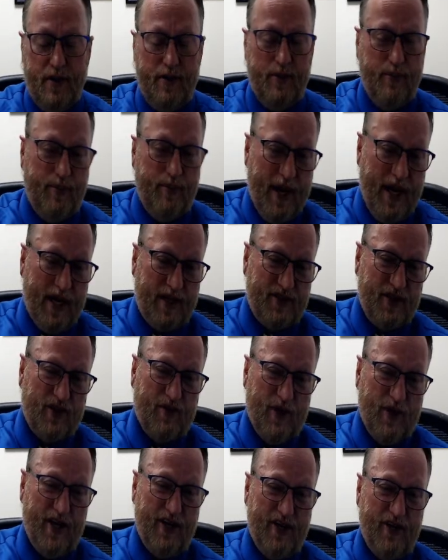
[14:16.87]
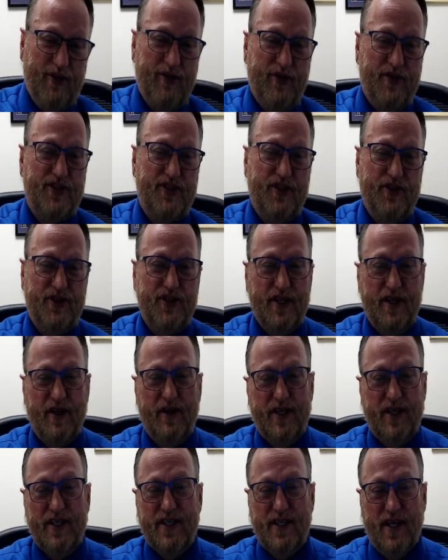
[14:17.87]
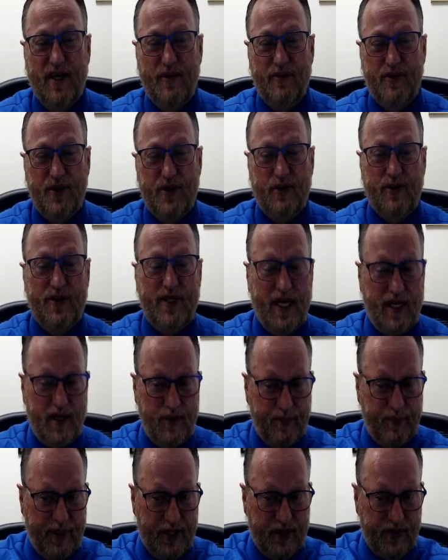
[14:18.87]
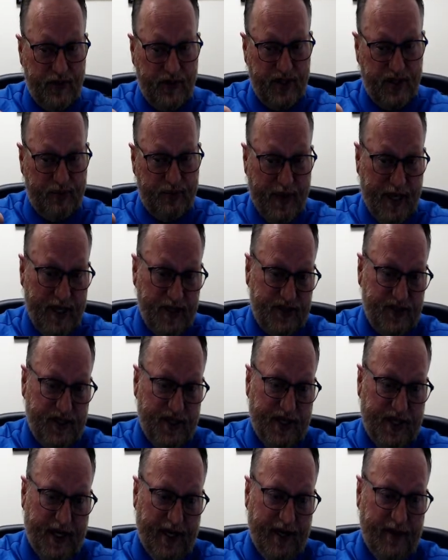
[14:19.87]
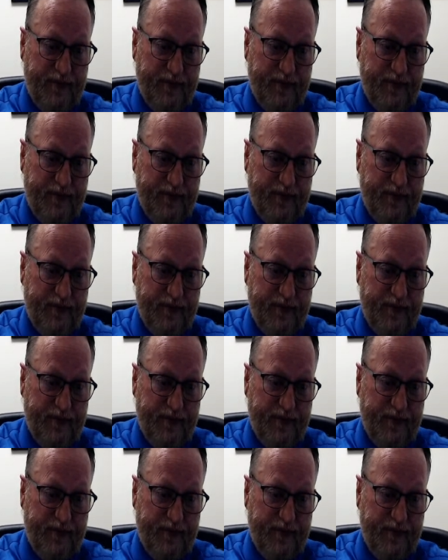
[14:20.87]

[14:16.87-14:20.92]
Banks and credit unions use it all the time too. Take a picture of this page today.